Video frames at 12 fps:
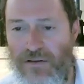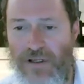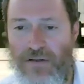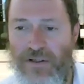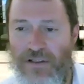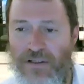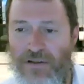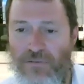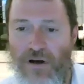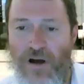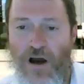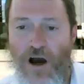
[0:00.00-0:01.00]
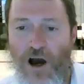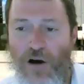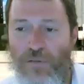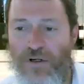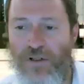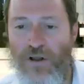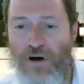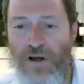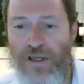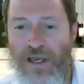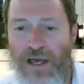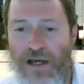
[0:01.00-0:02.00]
Okay, we continue. Omer
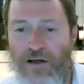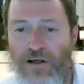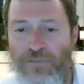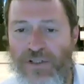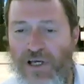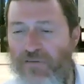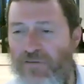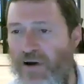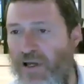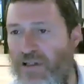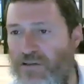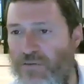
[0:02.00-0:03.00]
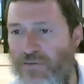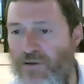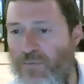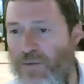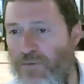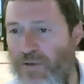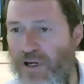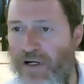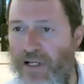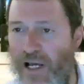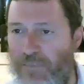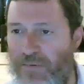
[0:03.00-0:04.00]
loy echad milchaver. Again, so we have two people that are
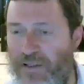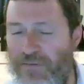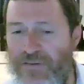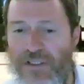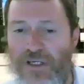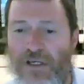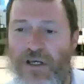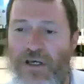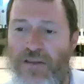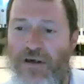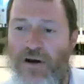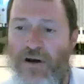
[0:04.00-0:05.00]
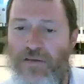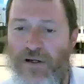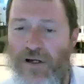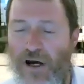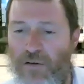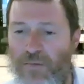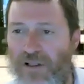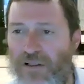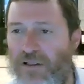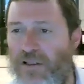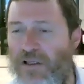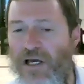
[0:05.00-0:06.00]
captives that are in the
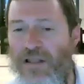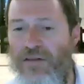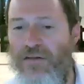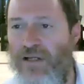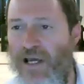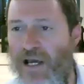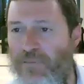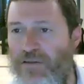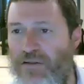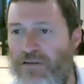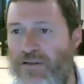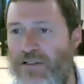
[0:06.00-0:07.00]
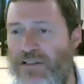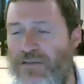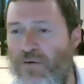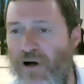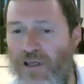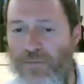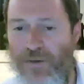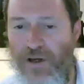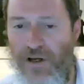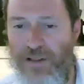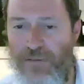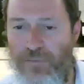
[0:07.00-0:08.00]
Carmel, and their captor is walking
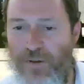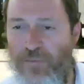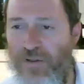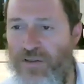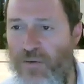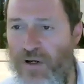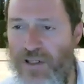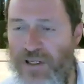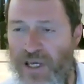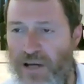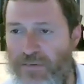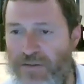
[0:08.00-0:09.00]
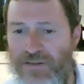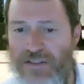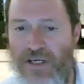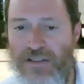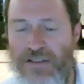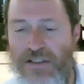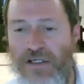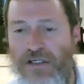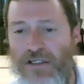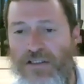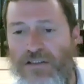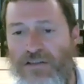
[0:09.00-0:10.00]
behind them. But so one of the captives says
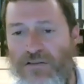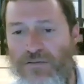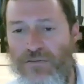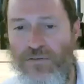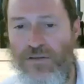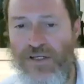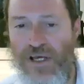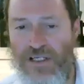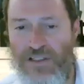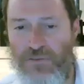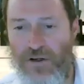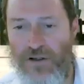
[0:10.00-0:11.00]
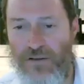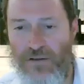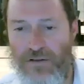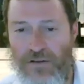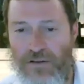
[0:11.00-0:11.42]
to the next one,